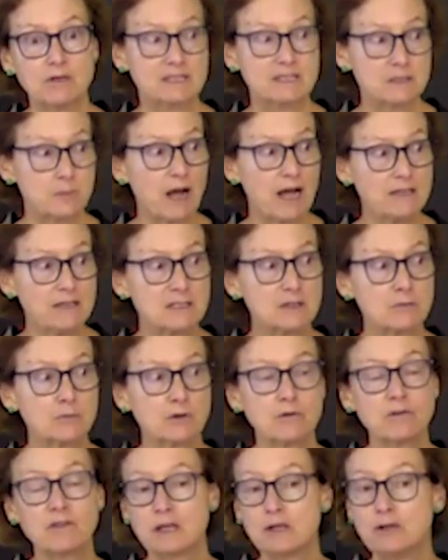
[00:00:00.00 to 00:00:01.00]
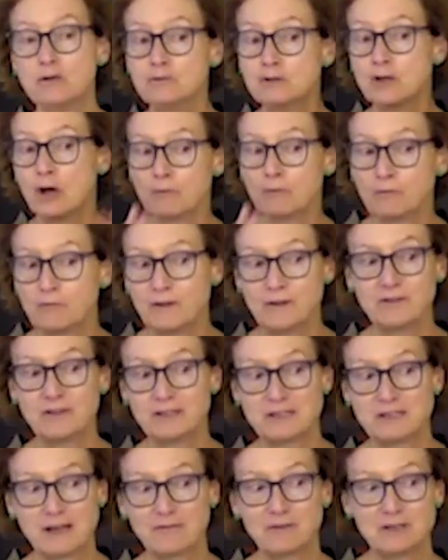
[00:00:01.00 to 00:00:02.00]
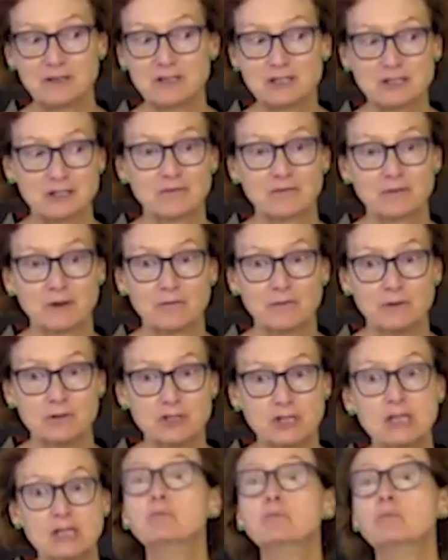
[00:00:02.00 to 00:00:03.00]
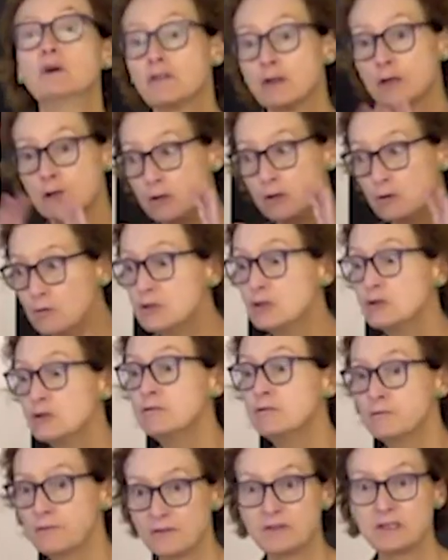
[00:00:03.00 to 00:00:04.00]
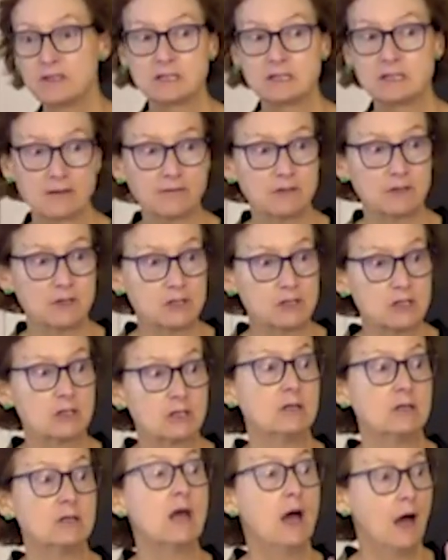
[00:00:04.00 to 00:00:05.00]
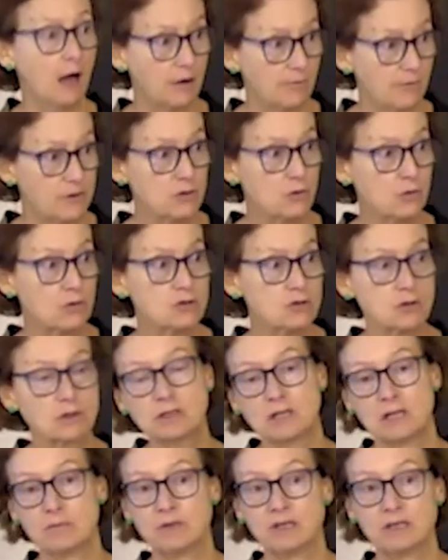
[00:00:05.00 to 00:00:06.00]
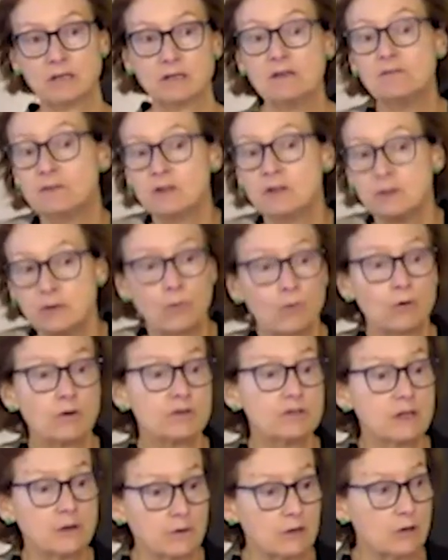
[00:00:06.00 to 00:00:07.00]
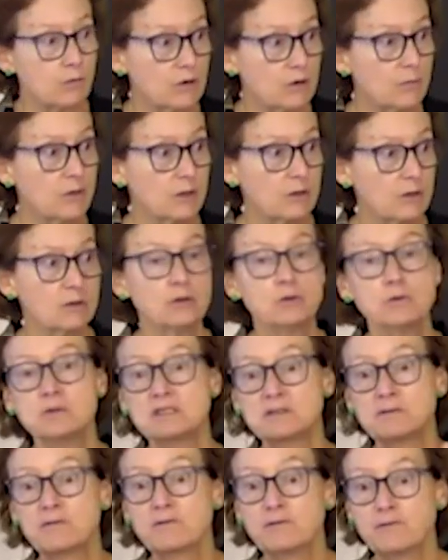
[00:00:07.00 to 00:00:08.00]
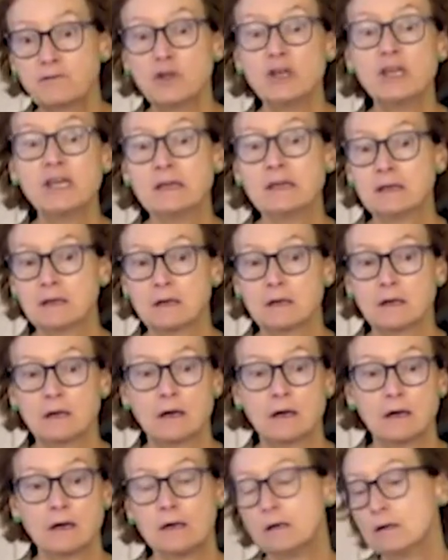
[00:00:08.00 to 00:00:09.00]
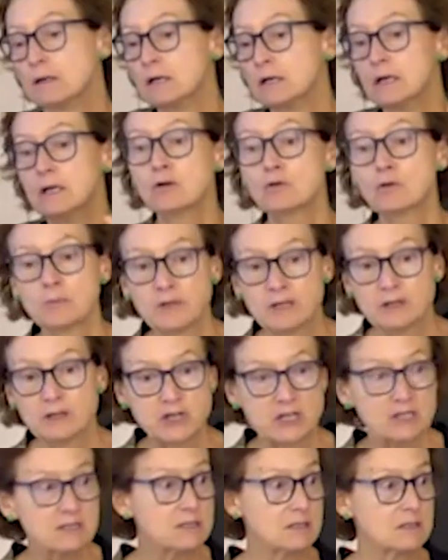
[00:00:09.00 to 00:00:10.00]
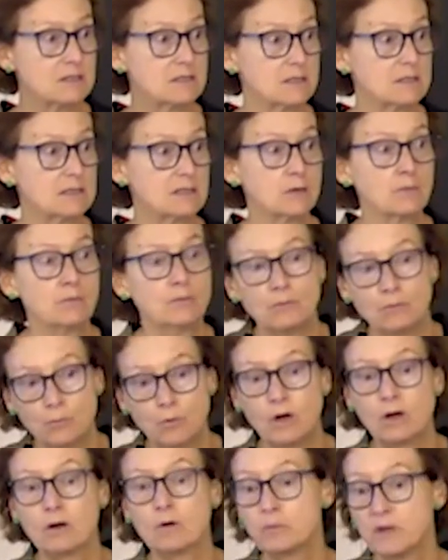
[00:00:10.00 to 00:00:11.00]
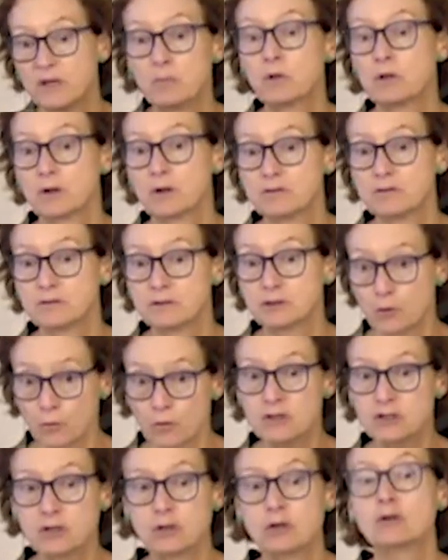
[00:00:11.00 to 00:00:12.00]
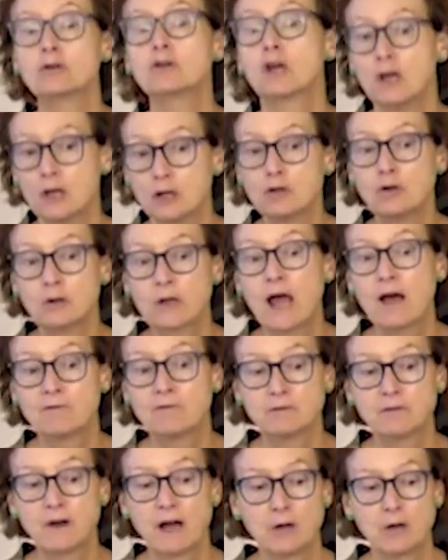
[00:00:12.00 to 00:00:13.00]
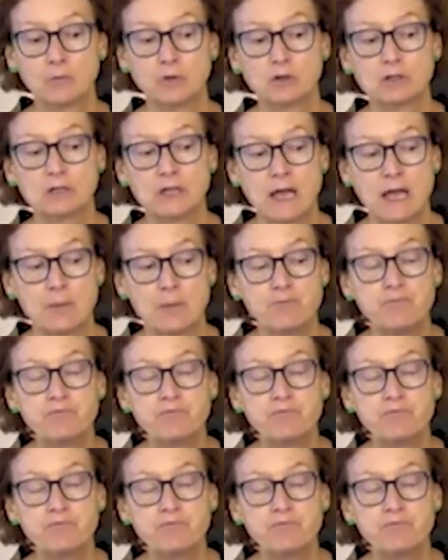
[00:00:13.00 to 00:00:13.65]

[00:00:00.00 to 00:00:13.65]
It's possible that you don't fit the definition of refugee, but that you do fit the definition of a torture claimant, even an ordinary criminal who's fleeing a criminal justice system where people are tortured could have a viable claim.